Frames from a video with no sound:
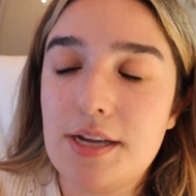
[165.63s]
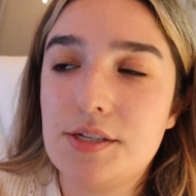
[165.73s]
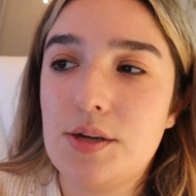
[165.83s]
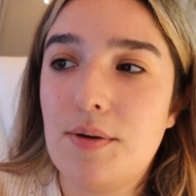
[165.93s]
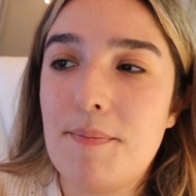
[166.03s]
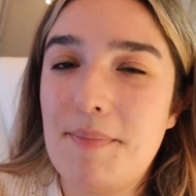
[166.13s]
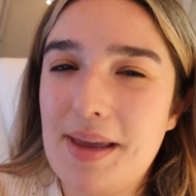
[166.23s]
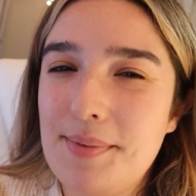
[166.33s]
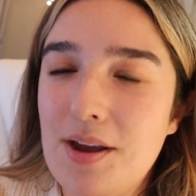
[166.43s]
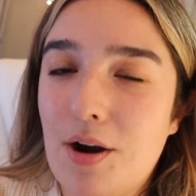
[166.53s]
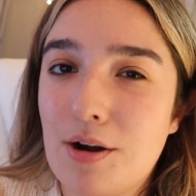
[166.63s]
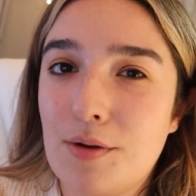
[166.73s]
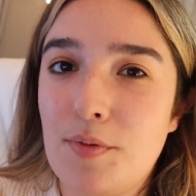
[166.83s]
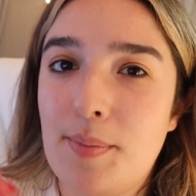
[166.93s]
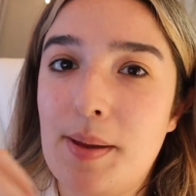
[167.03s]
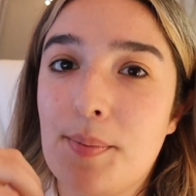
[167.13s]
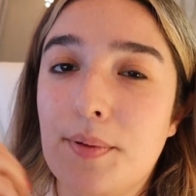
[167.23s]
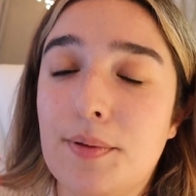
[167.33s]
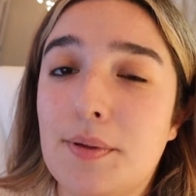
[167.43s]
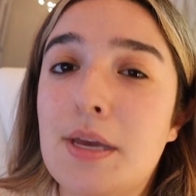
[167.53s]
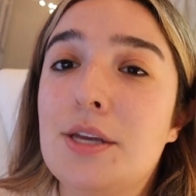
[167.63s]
and so it may be harder for people